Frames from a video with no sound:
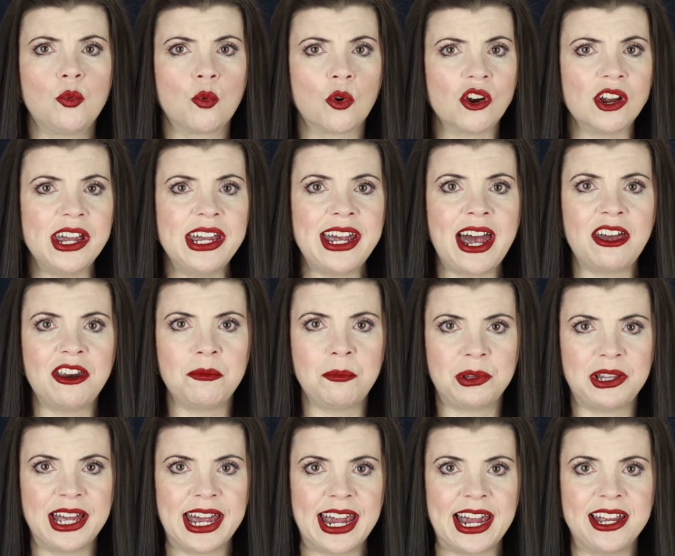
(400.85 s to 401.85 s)
working out a
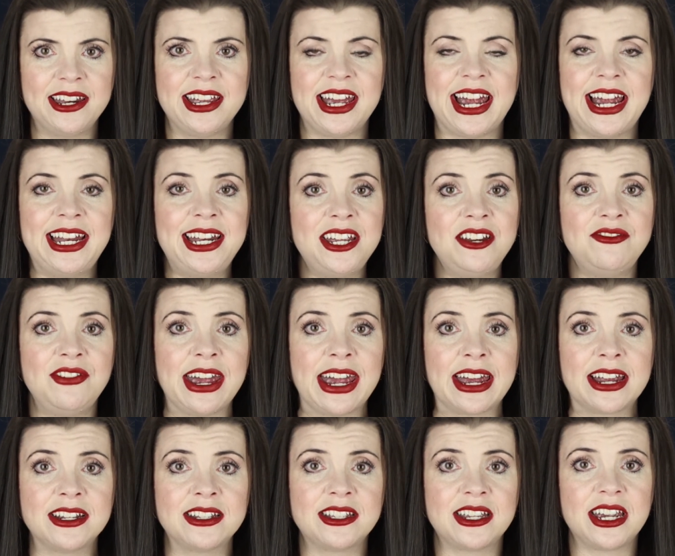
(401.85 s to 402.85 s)
plan in
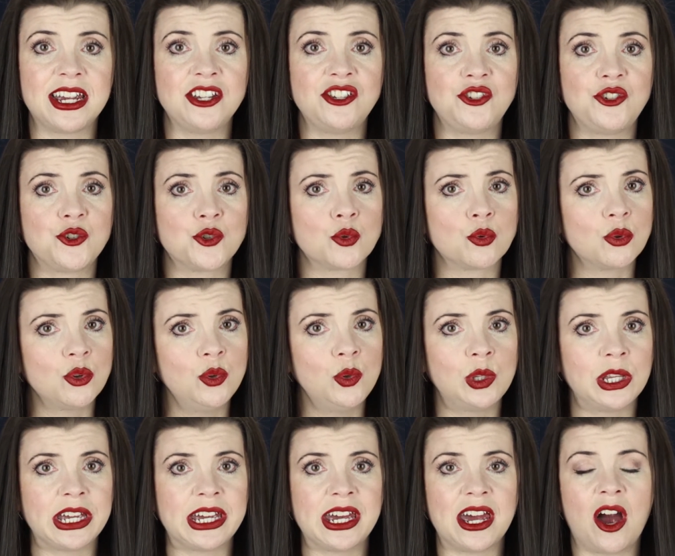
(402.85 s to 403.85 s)
advance is
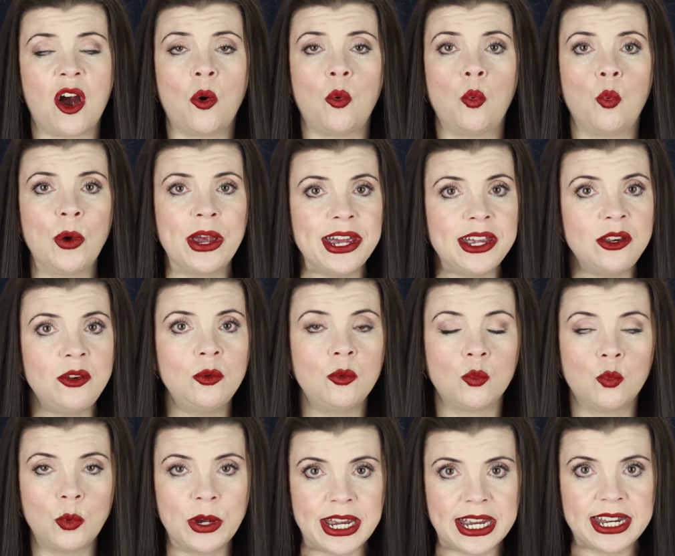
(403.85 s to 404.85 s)
truly a
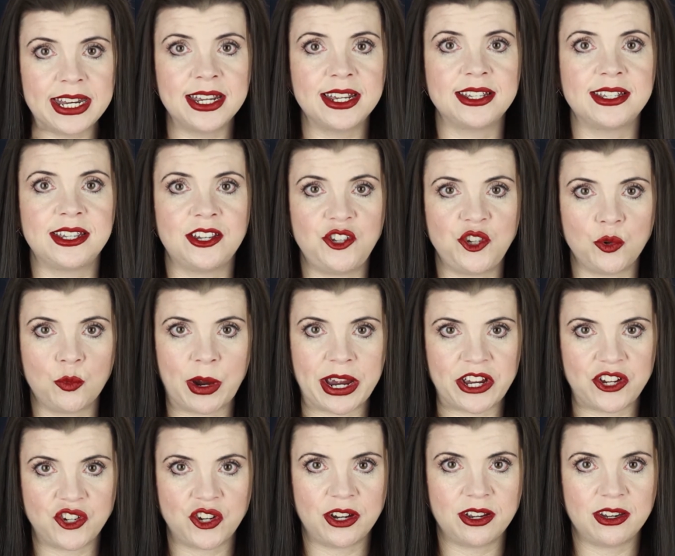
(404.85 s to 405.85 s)
win-win
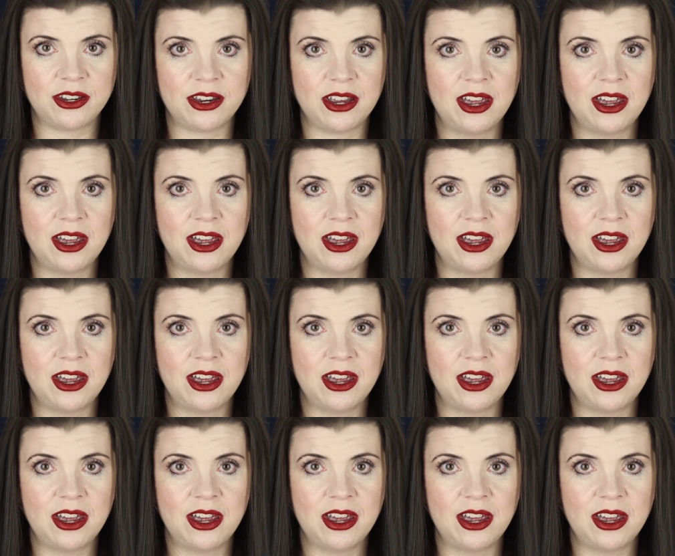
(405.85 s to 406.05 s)
situation.